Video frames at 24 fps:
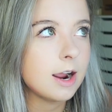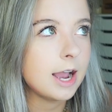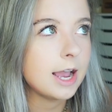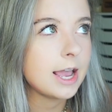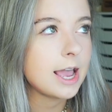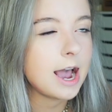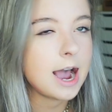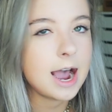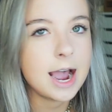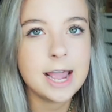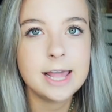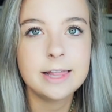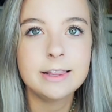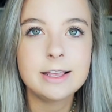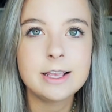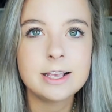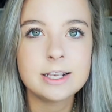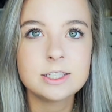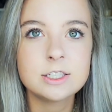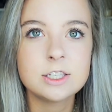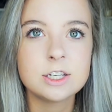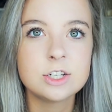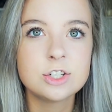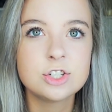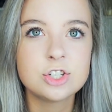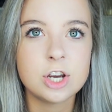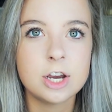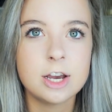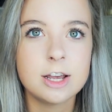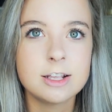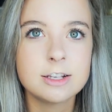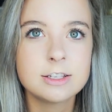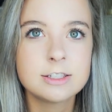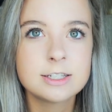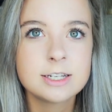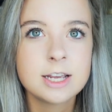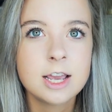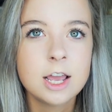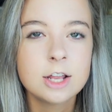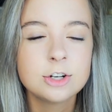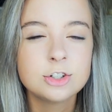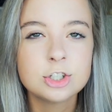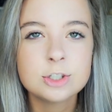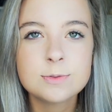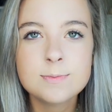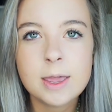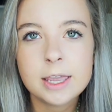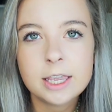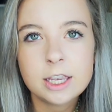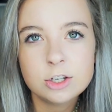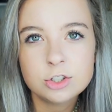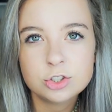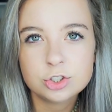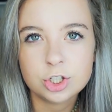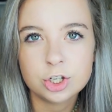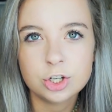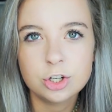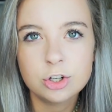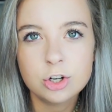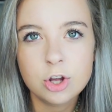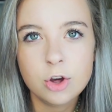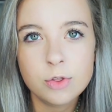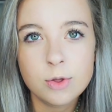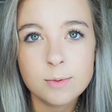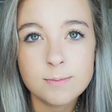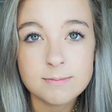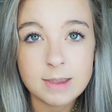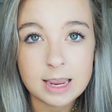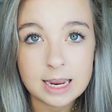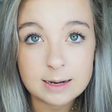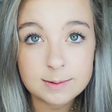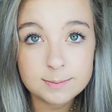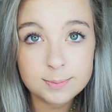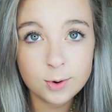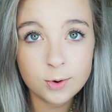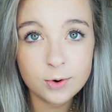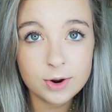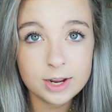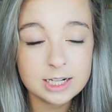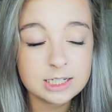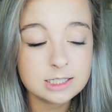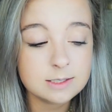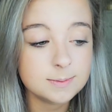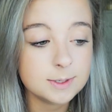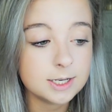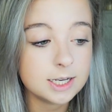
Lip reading: I highly suggest just making sure you know the main points,